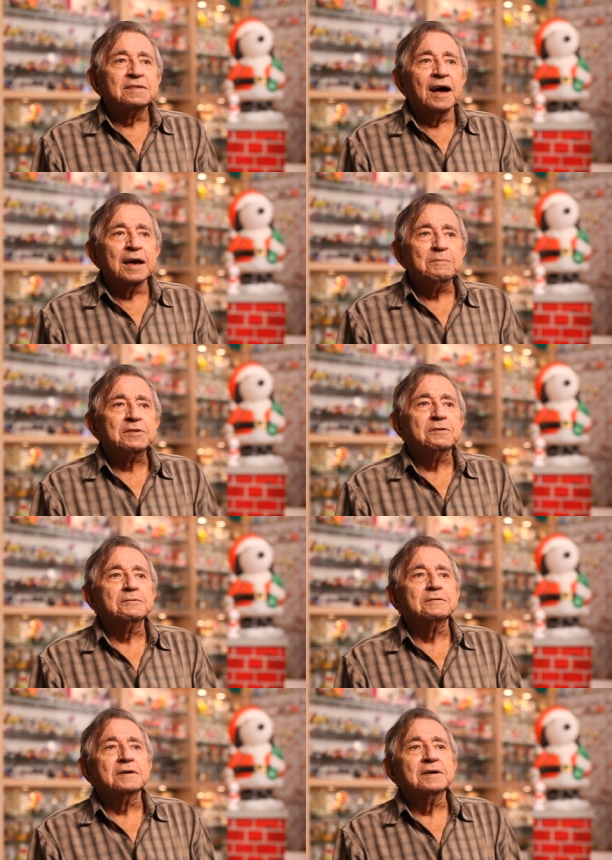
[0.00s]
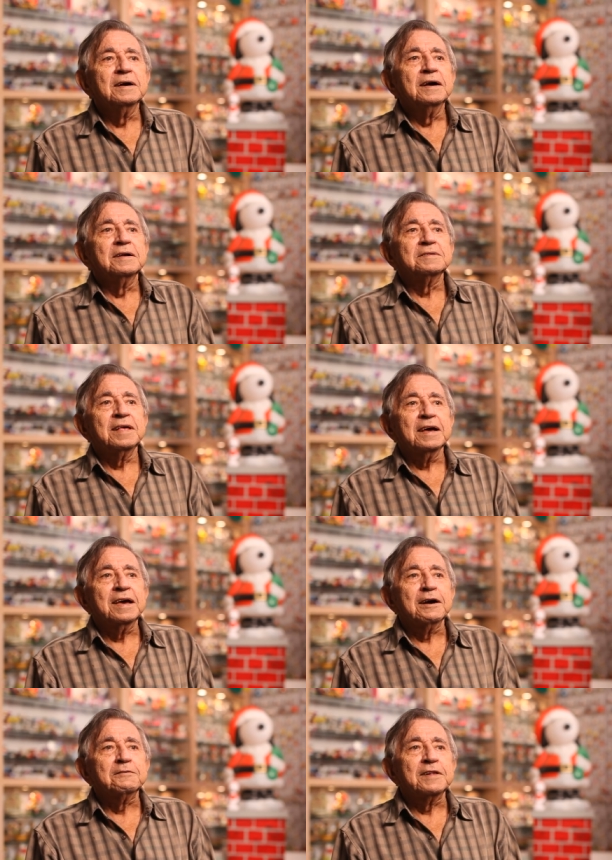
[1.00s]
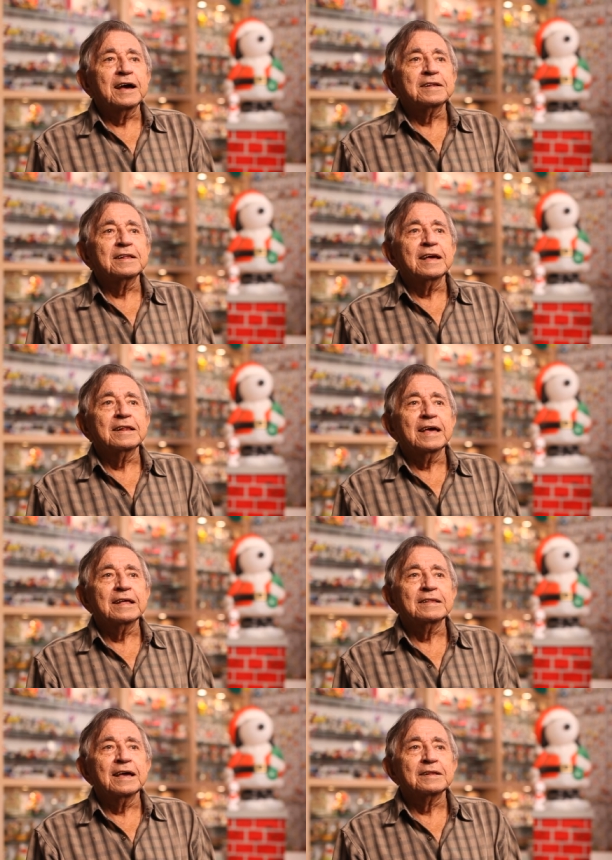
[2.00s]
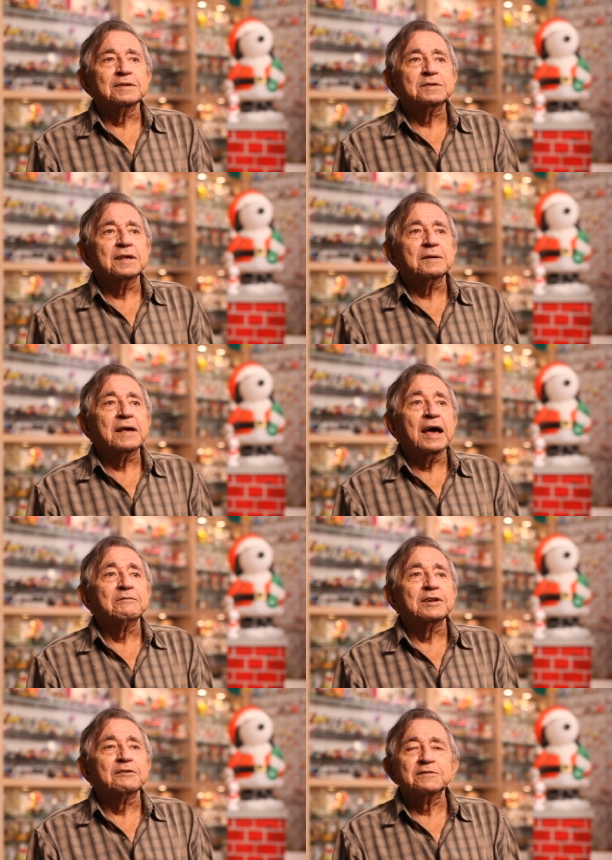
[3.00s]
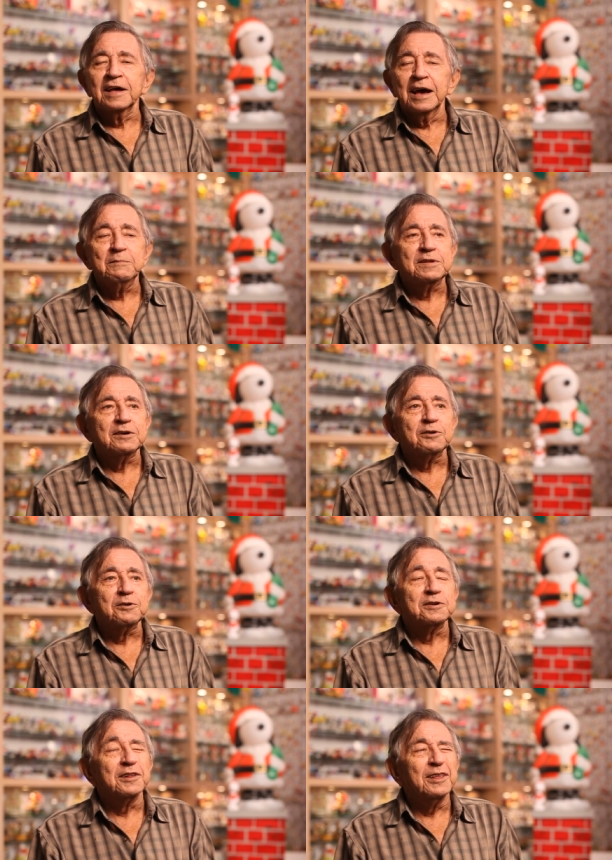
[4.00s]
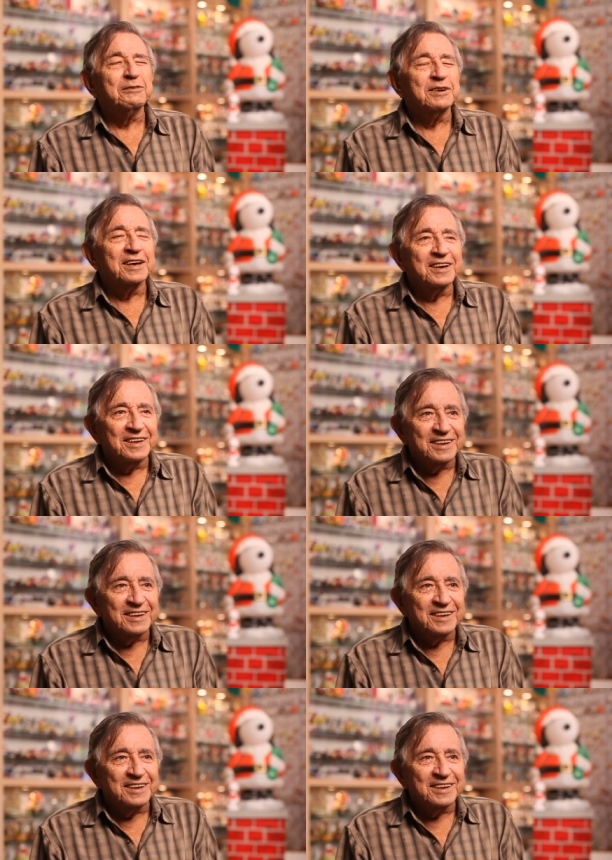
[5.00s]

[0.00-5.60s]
time to uh, take care of that and, and, and, have enough time to earn a living.